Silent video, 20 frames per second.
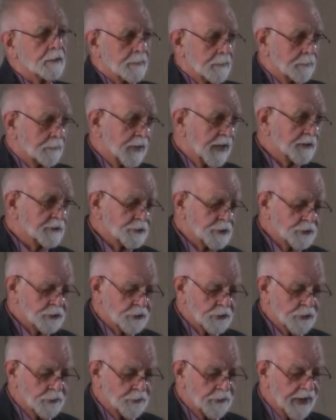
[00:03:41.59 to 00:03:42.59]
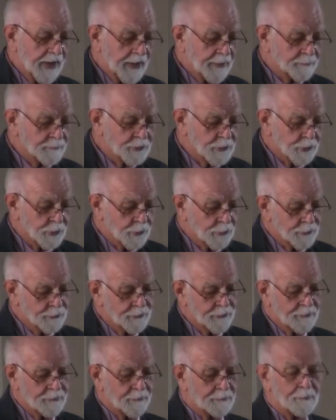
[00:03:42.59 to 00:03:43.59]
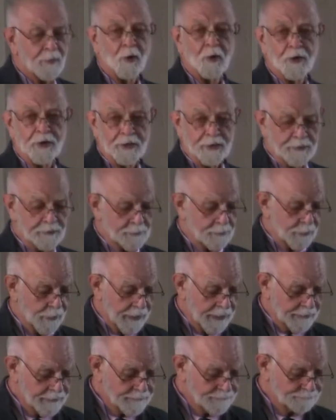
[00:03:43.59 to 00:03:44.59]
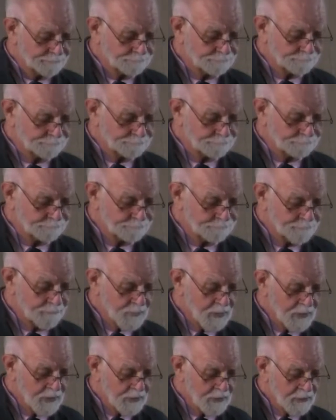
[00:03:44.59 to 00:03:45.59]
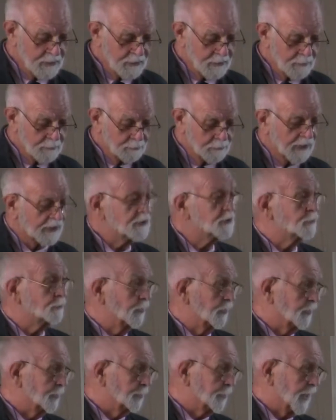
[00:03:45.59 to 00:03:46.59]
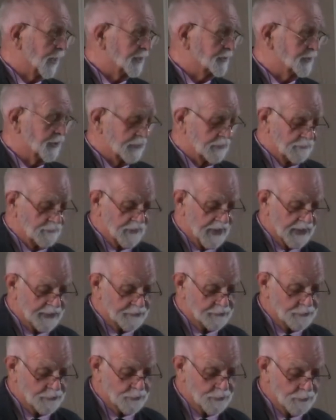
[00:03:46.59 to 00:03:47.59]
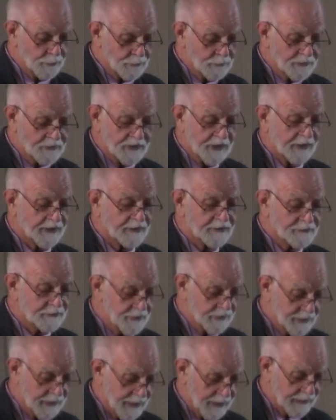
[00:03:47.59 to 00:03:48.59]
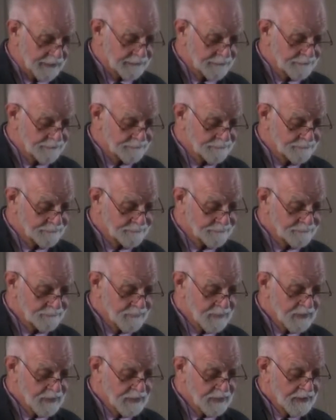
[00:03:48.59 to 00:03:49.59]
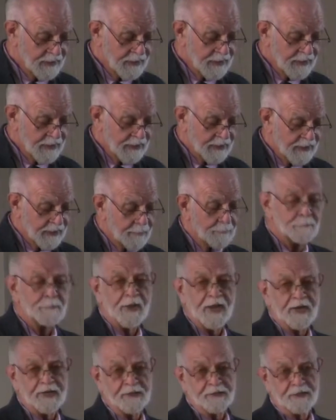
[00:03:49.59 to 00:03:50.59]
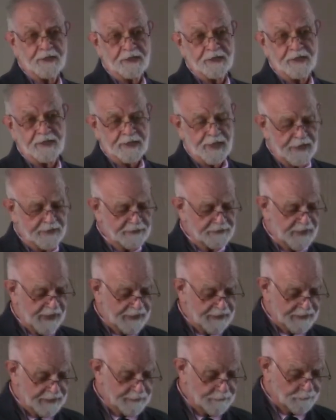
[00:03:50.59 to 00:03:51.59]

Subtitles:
Manchester, New Hampshire, born and bred, blessed with a positive attitude second to none, embedded in an undying